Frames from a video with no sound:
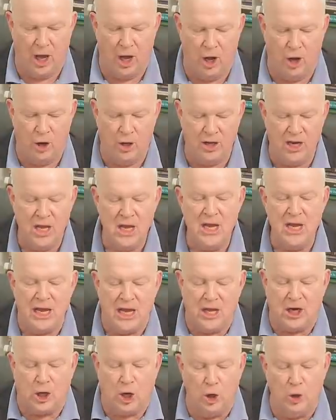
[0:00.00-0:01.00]
gone,
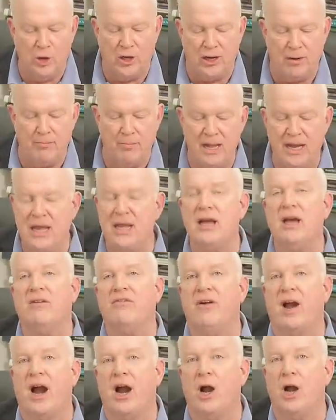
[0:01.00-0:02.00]
including many
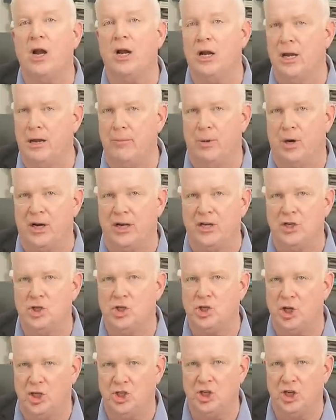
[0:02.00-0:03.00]
of our liberties
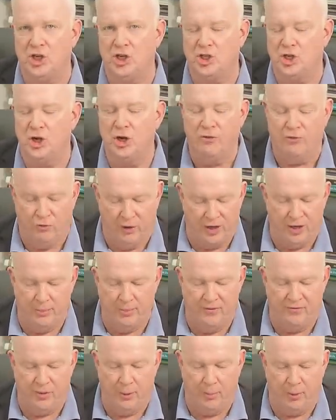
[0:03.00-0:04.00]
such as
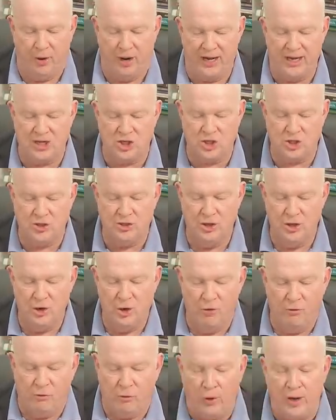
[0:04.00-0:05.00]
freedom of the press,
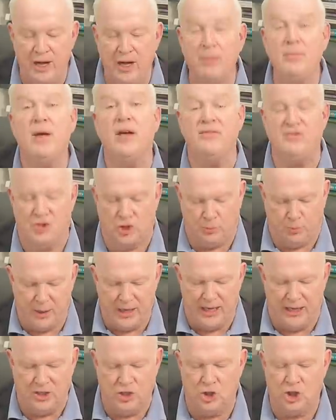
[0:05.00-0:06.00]
freedom of
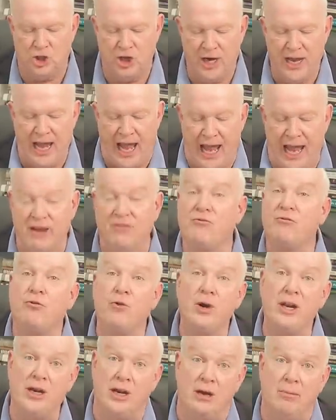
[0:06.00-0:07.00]
speech, and
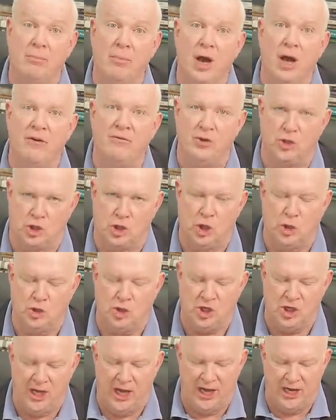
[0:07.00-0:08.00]
freedom of
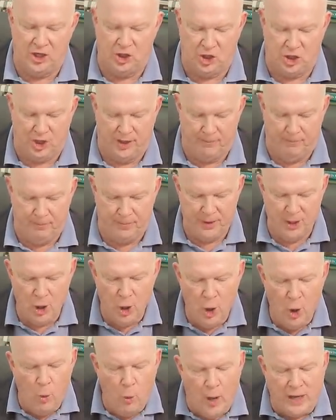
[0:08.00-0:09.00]
association.
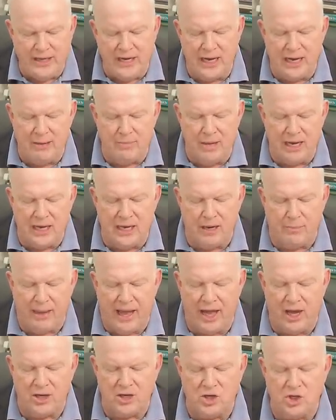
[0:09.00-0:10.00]
What did he mean
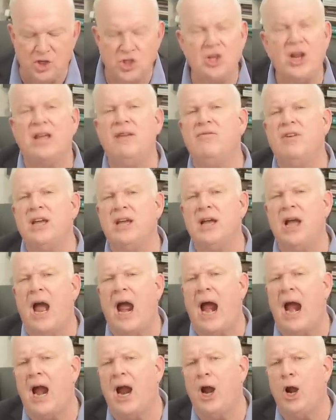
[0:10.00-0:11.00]
about saving
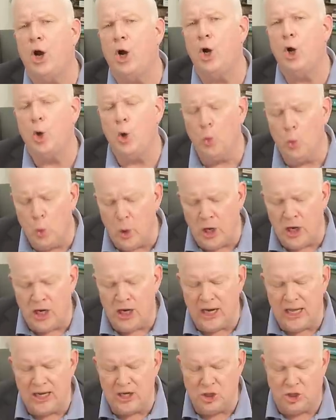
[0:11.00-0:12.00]
our
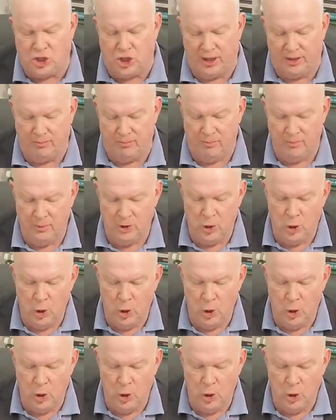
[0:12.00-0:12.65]
religion?